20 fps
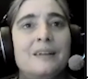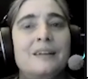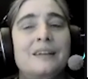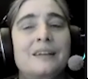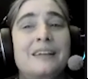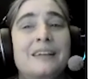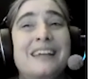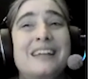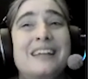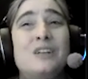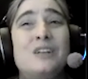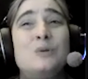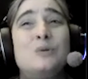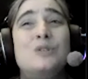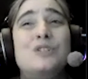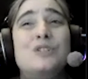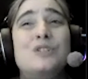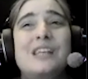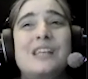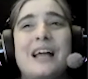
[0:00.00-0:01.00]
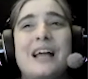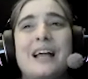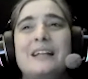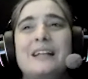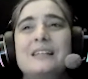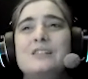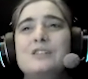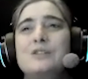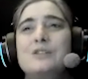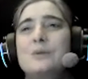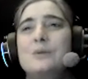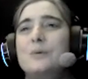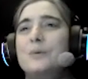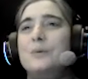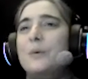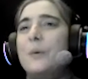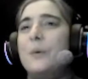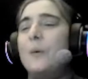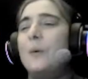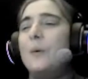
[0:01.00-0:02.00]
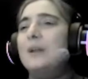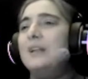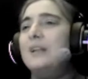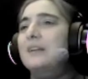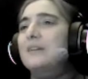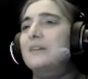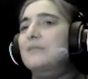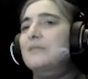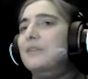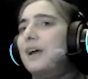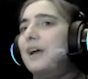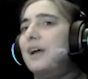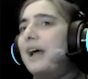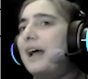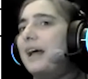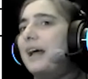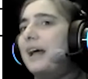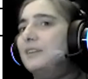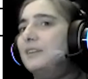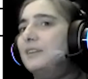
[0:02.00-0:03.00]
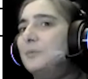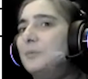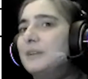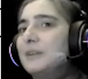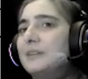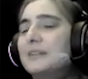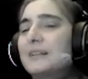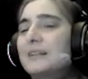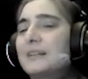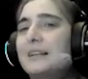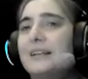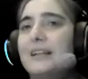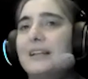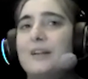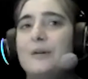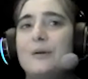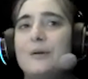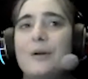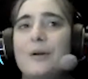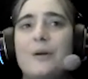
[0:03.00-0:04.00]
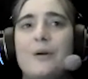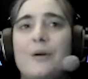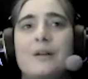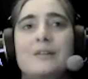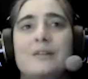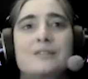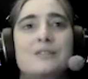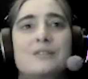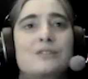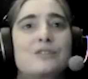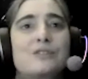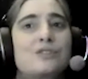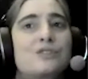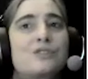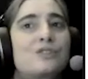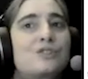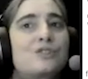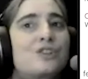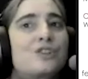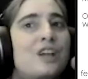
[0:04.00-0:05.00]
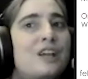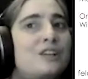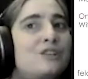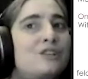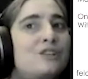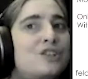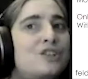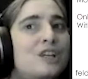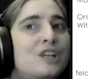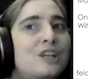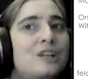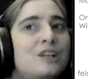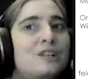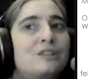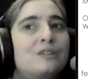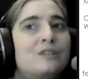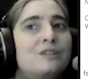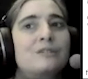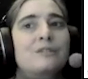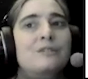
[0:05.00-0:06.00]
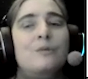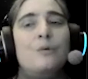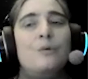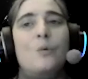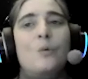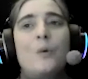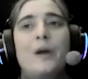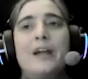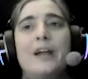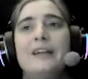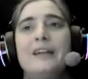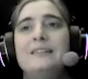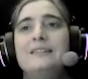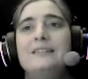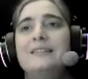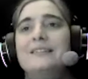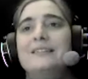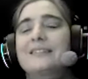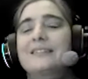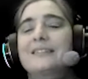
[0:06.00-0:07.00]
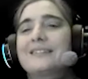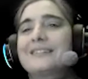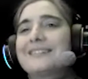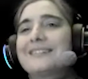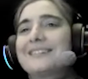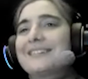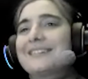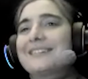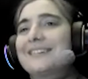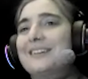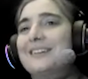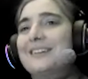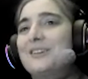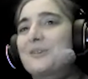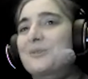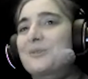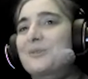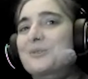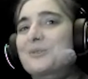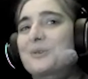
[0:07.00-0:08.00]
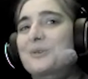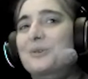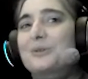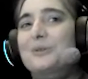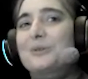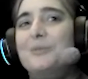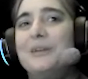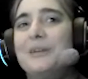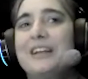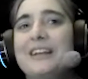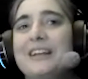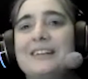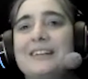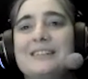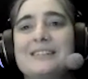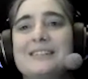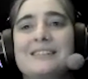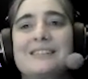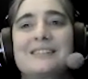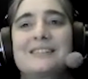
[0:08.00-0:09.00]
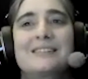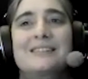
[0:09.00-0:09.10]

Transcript: Can you sense the rolling of the head a bit clearer as the changing weight in your shoulder blades?